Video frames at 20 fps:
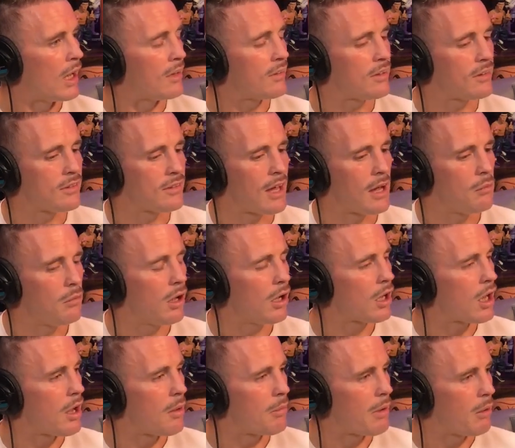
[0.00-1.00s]
And it's the same like
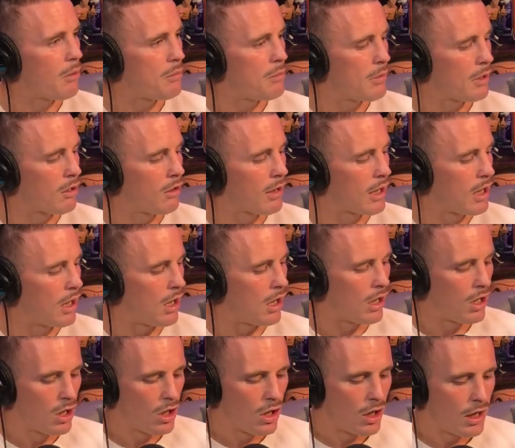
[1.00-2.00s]
going back with McGregor.
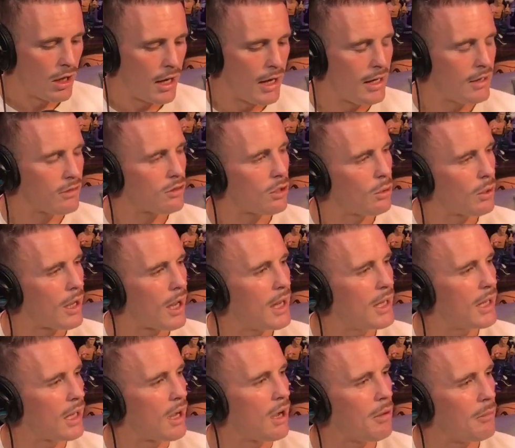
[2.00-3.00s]
It's okay
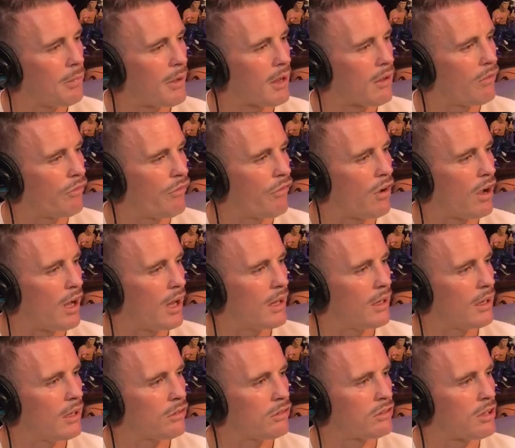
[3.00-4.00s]
to come back and fight
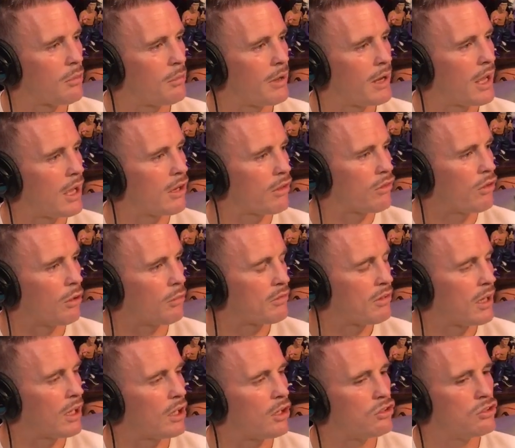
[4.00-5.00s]
someone out of the top
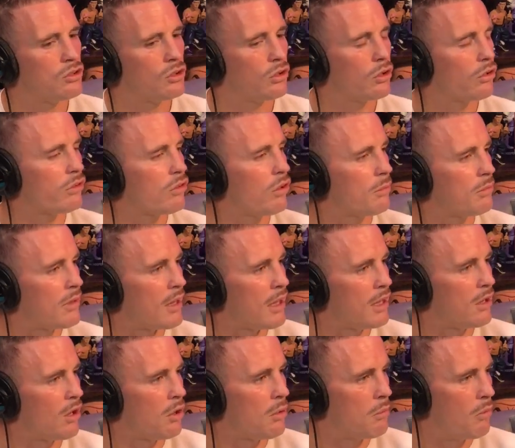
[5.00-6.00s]
10 because you're not top
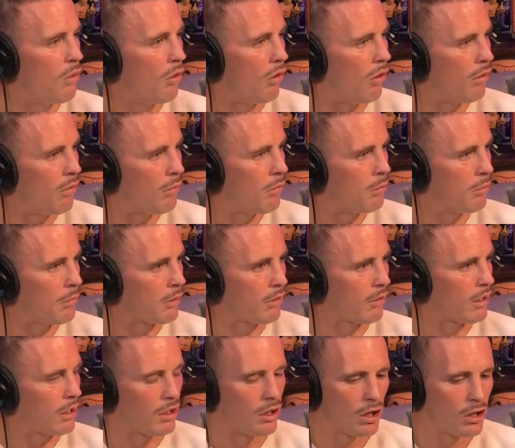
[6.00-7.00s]
10 no more,
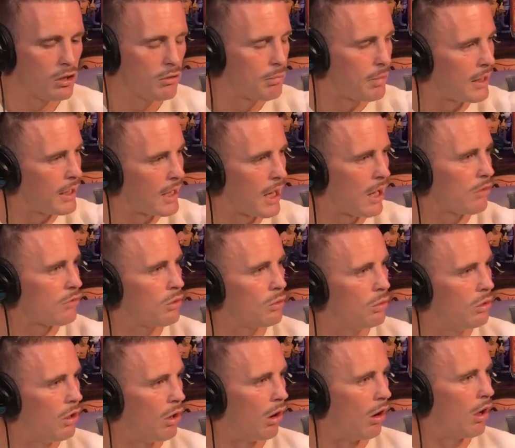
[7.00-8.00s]
McGregor. Like, you've been out too
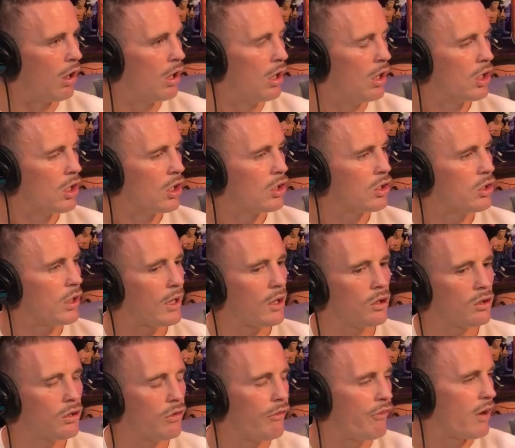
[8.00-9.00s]
long. You ain't
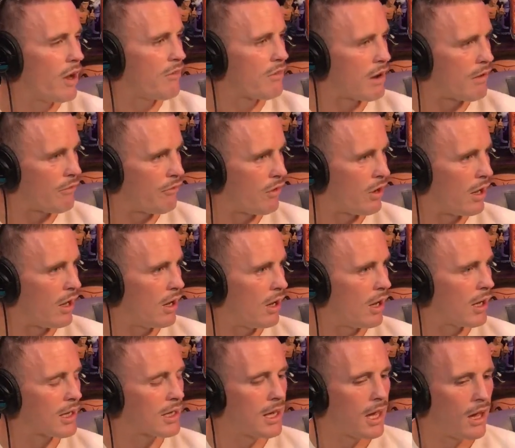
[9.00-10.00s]
got to do a 5-round fight.
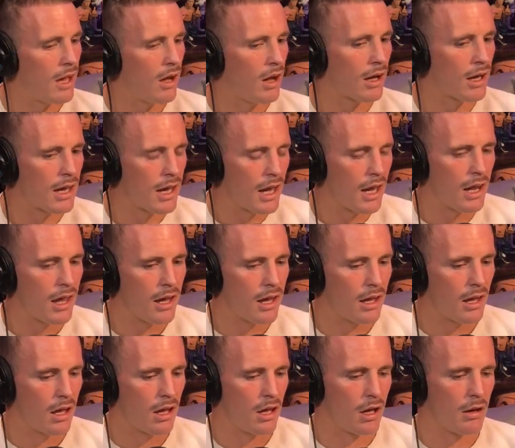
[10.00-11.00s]
I get
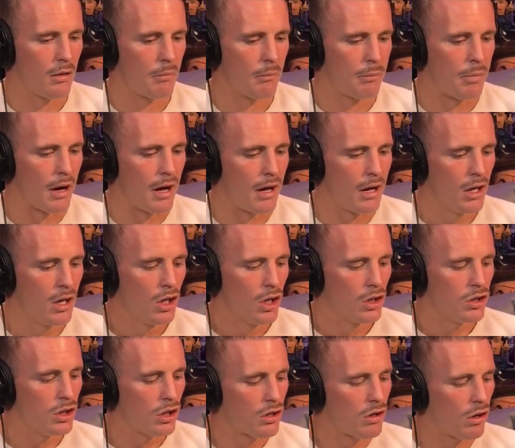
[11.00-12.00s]
it, but
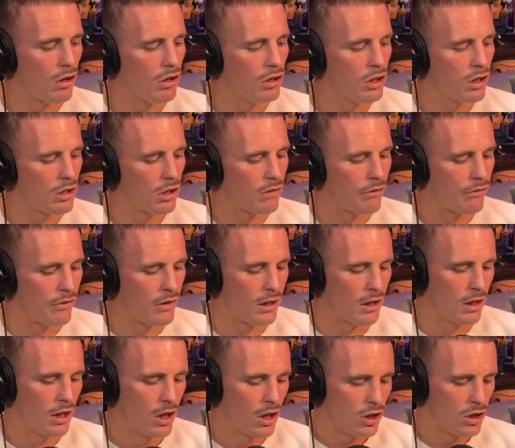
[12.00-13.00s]
you got to
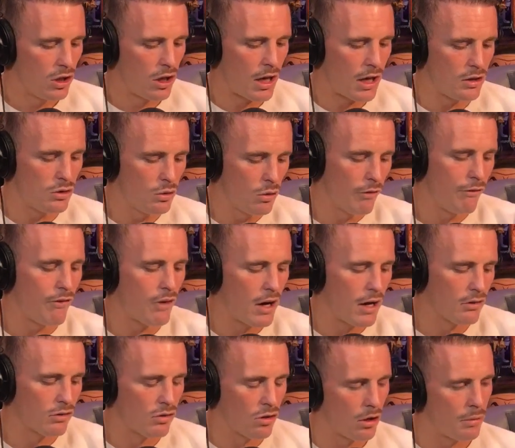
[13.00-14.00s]
think, and your
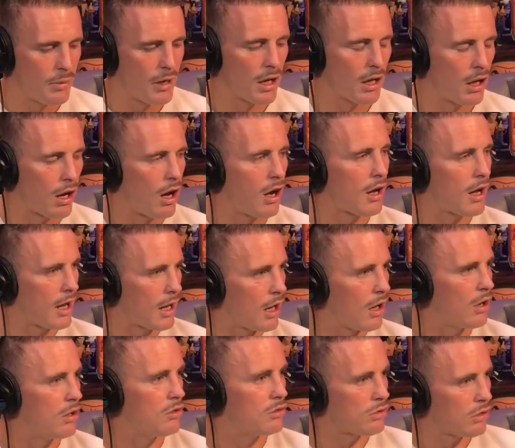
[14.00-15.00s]
fighter's got to be able to go, okay,
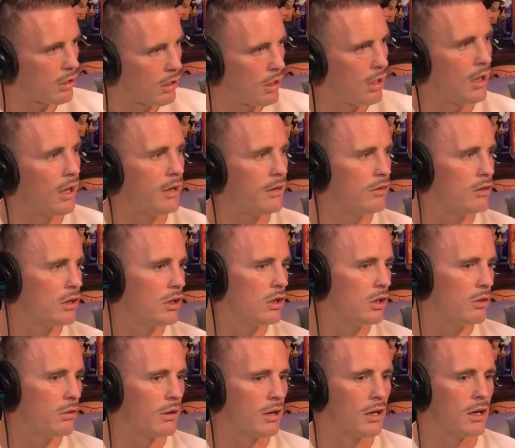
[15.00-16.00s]
coach, I listen to
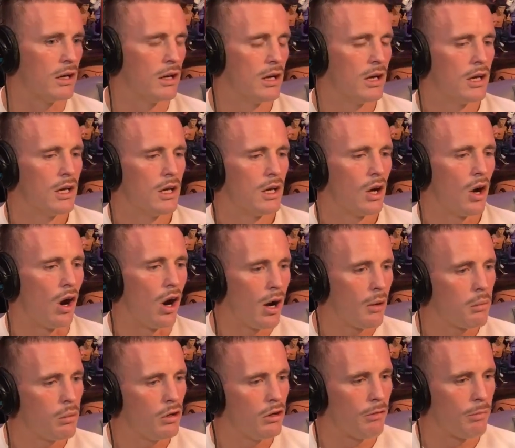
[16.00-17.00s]
you. And I
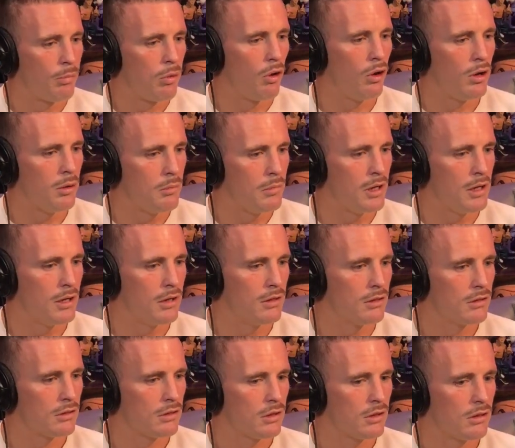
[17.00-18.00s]
wouldn't have put him
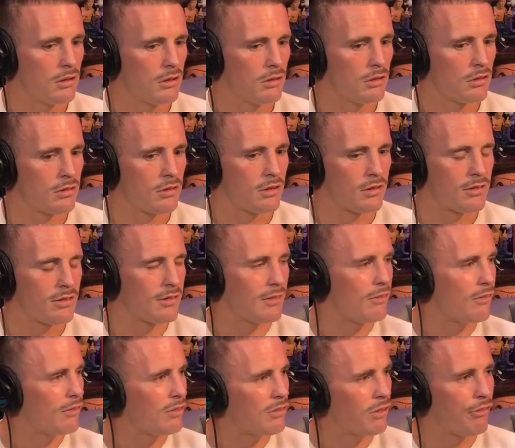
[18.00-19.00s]
in to
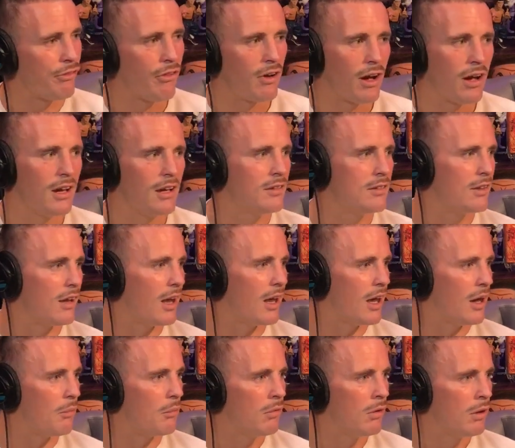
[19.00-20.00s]
fight
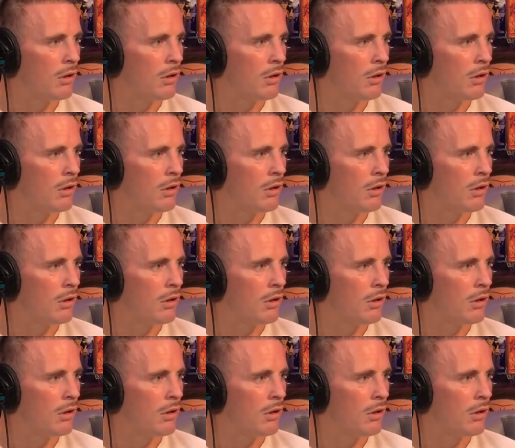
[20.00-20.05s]
Islam.